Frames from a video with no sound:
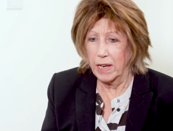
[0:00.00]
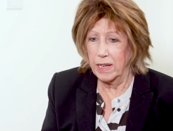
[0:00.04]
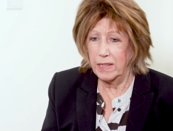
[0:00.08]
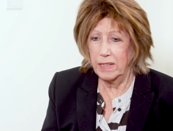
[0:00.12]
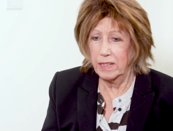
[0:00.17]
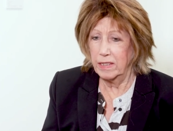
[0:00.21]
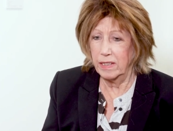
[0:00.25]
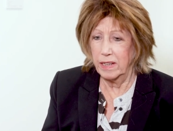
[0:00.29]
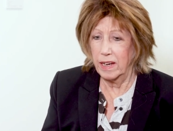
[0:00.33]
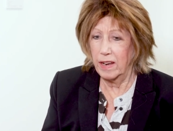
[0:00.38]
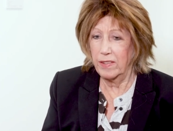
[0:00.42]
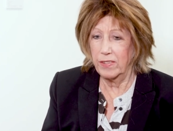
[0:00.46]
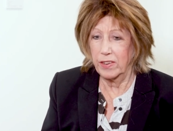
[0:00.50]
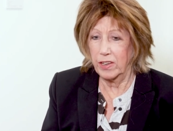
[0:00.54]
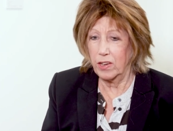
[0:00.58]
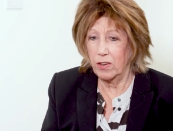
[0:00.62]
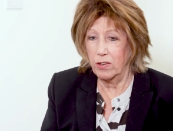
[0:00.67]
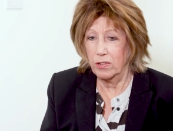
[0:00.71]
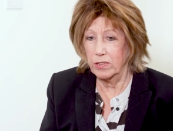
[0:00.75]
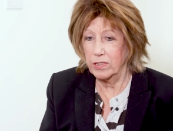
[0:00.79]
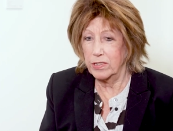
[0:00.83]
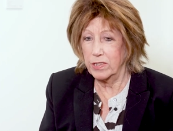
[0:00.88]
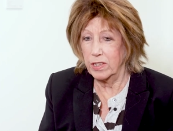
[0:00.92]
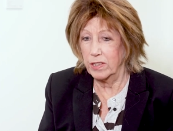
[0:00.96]
I did another
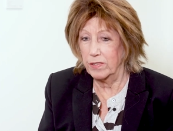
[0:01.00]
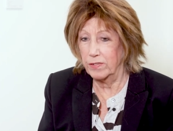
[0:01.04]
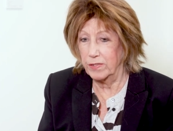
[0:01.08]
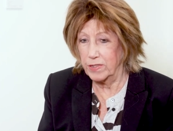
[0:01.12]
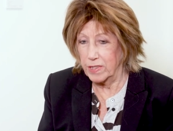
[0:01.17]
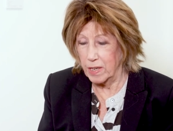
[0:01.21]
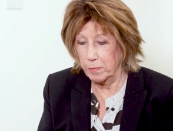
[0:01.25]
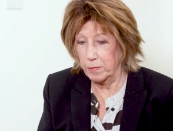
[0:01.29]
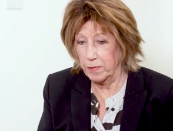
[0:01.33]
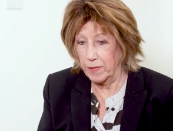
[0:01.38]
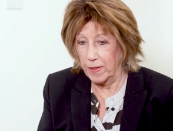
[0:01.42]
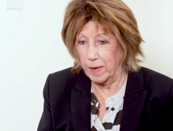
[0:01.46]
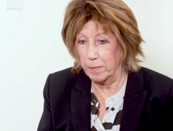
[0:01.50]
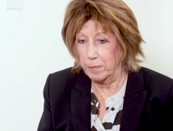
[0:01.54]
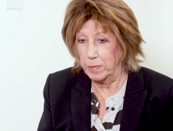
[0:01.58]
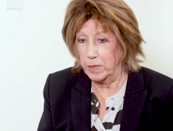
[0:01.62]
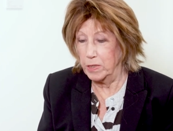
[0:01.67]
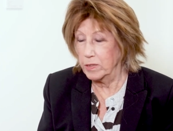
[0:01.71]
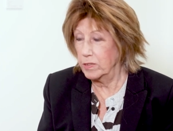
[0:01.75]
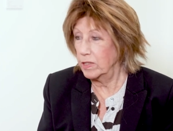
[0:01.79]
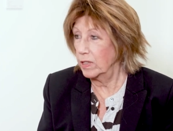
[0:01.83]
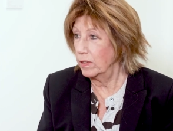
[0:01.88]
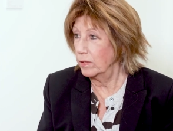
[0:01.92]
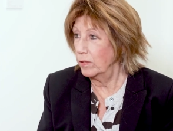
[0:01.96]
concert of some of that
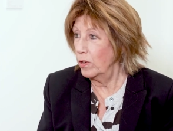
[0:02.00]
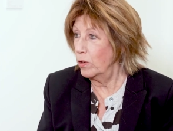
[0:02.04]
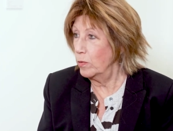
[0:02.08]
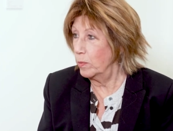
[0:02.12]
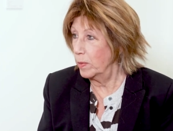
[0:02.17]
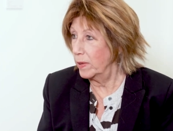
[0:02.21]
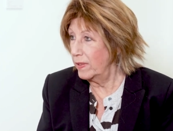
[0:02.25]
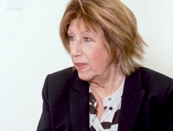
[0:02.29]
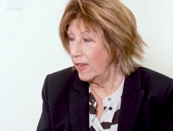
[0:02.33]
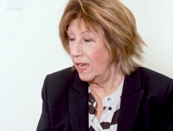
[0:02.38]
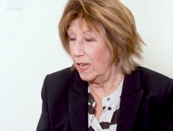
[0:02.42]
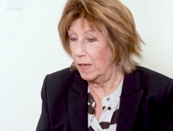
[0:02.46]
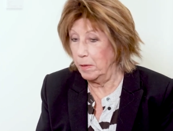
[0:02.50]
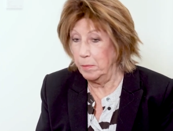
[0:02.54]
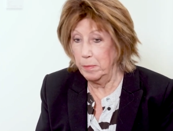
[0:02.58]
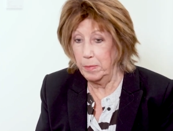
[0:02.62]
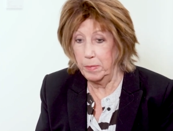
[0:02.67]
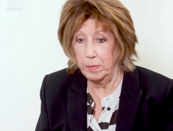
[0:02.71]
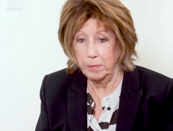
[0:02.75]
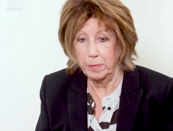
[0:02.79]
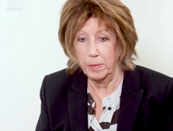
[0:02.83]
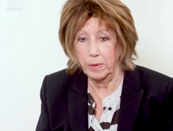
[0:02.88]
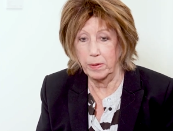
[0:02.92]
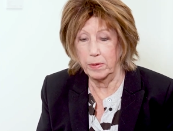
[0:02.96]
music, not with
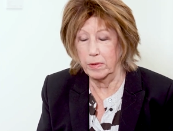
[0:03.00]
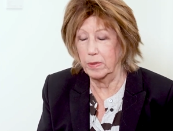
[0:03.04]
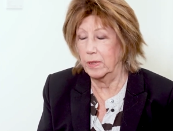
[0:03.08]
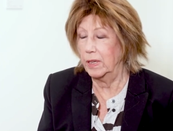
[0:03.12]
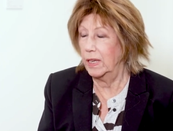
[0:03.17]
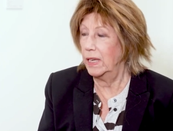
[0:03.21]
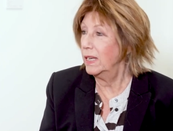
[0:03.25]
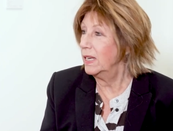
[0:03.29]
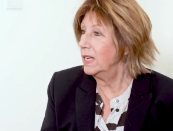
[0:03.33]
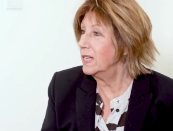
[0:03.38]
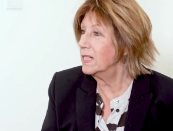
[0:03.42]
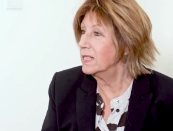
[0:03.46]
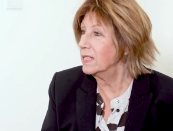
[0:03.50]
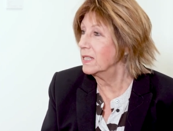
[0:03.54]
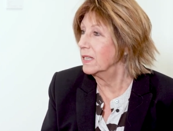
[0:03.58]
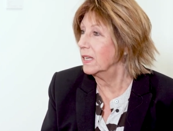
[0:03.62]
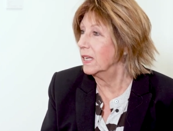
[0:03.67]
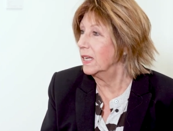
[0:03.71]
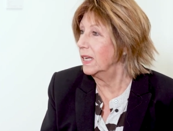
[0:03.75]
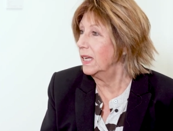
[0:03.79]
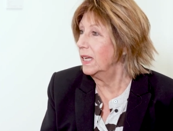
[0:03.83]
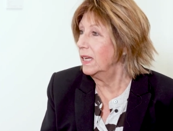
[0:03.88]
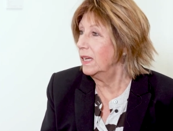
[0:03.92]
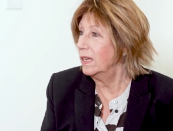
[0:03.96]
him, but in
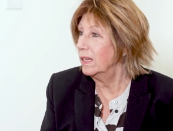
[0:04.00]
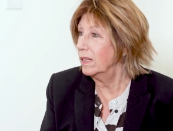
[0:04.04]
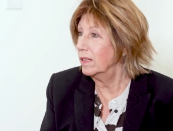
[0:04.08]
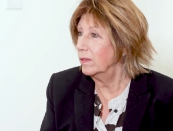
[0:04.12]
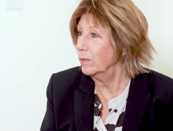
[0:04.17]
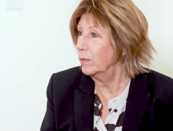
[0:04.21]
Italy,